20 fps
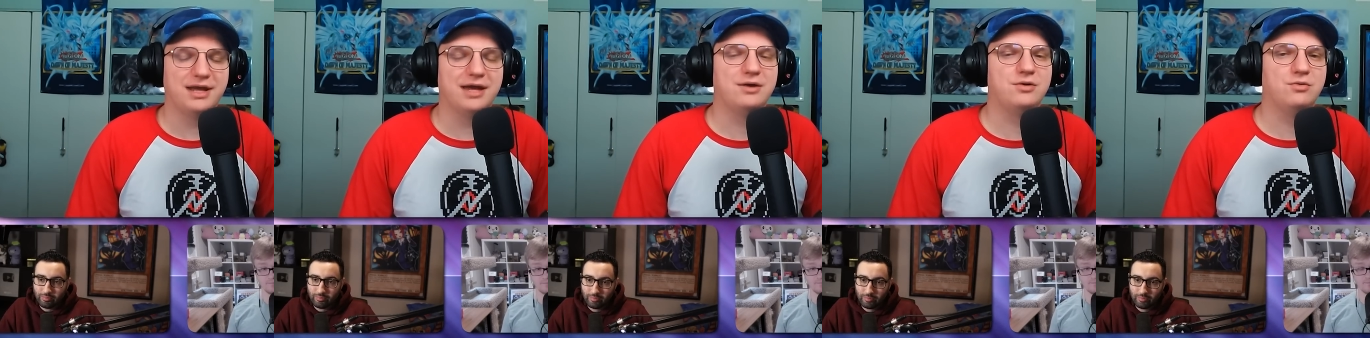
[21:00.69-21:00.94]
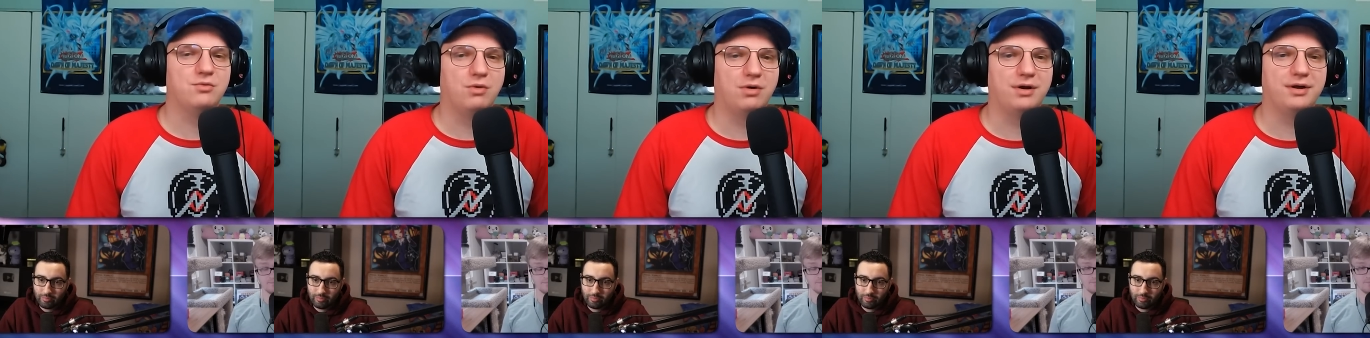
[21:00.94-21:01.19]
Speaker 1: yeah
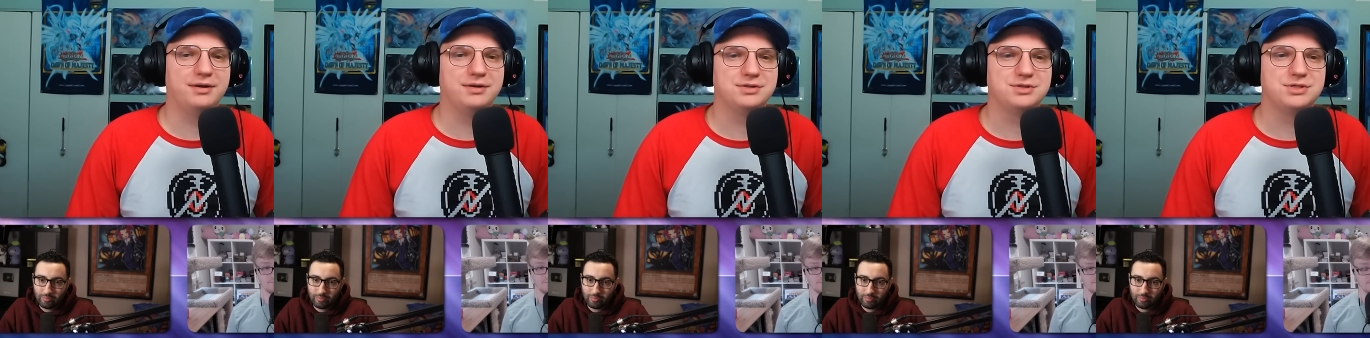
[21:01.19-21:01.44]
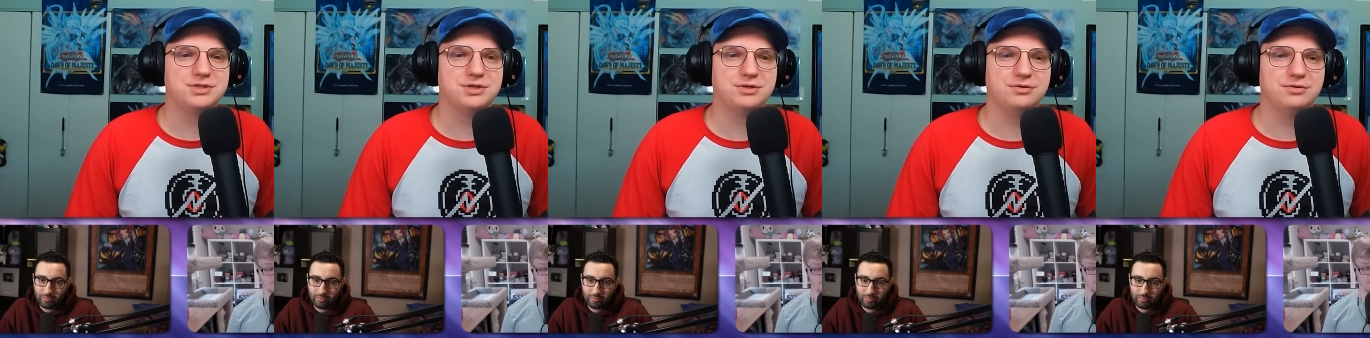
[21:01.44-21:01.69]
who want
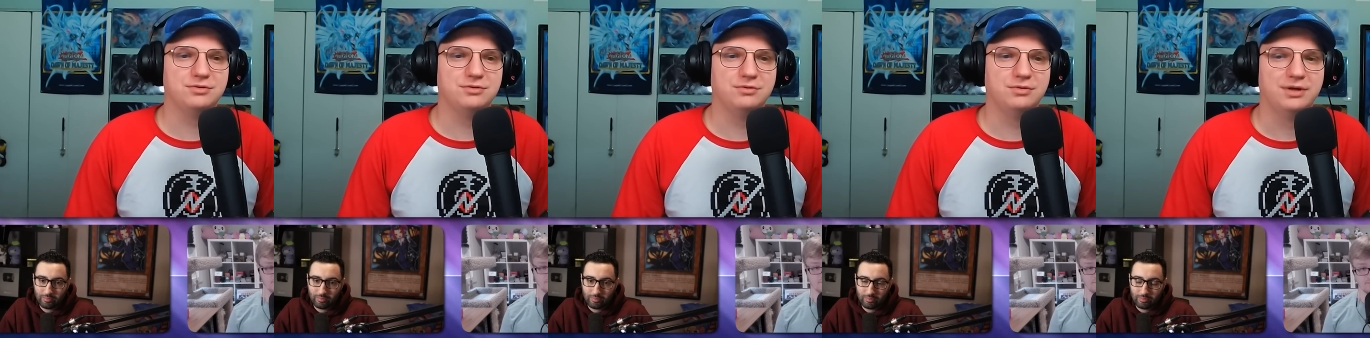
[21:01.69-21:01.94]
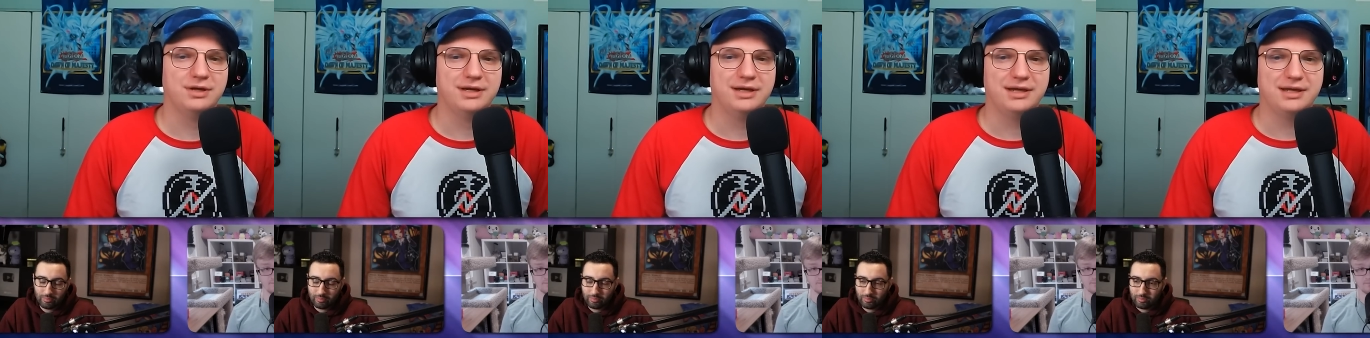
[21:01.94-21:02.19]

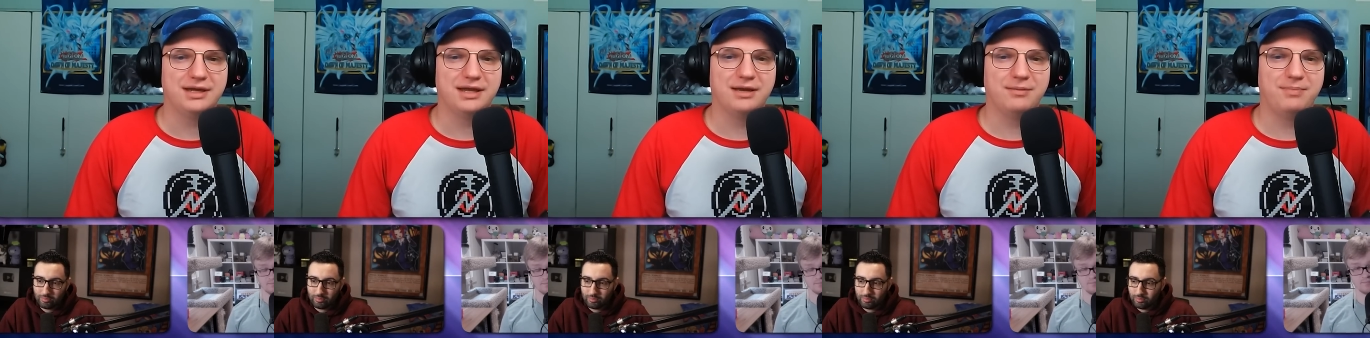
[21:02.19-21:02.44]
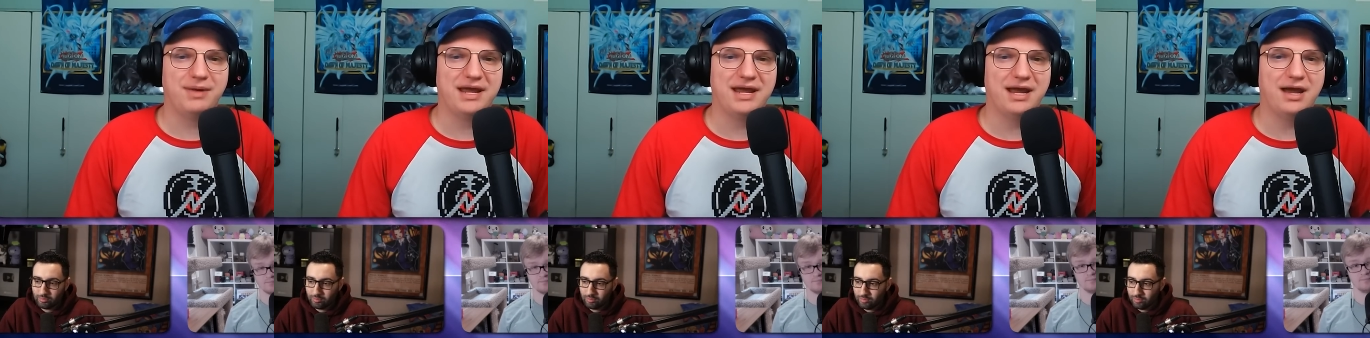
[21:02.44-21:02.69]
to
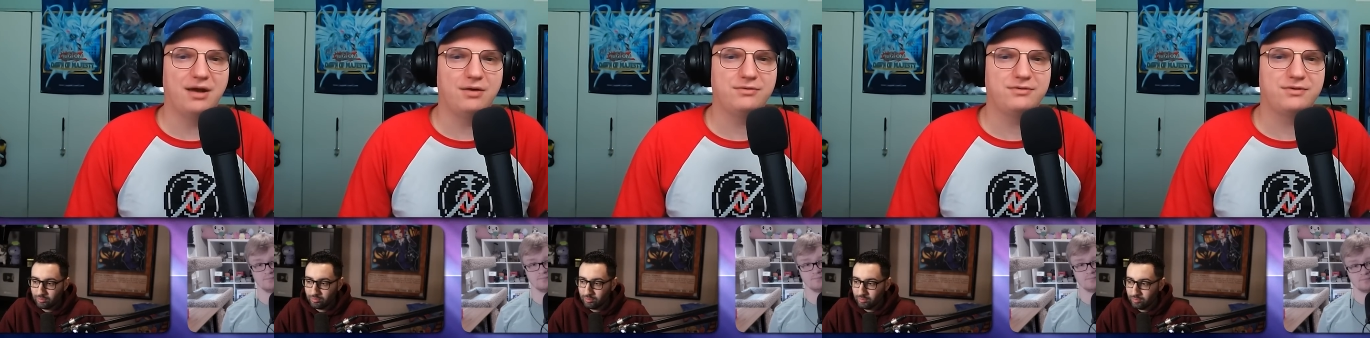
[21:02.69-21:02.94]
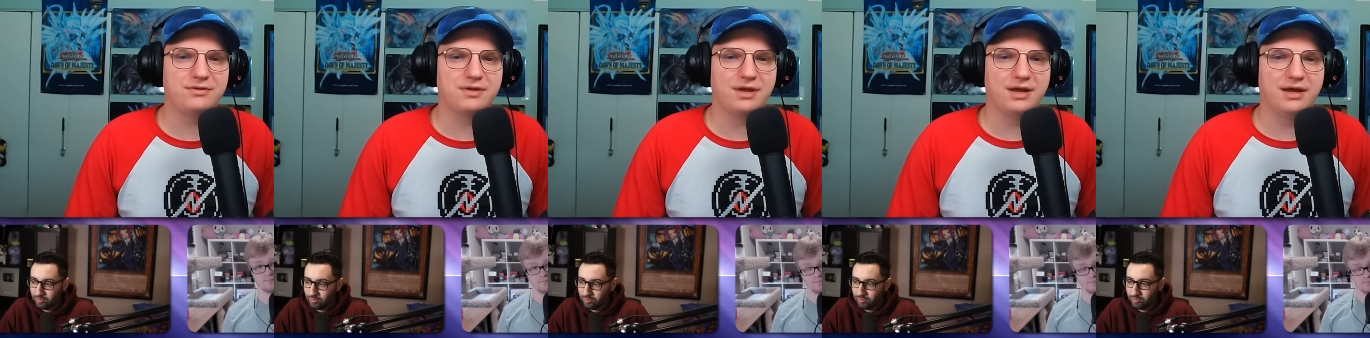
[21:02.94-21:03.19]
get
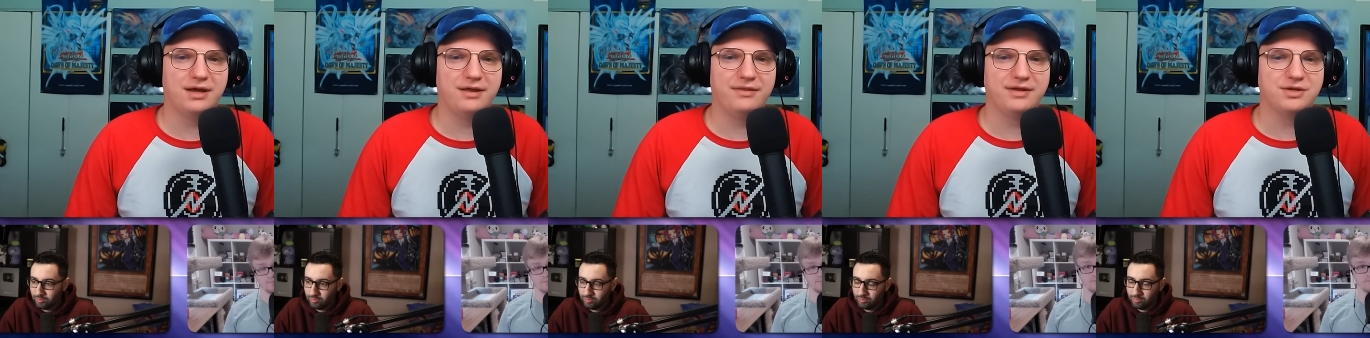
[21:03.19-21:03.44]
payouts. Uh,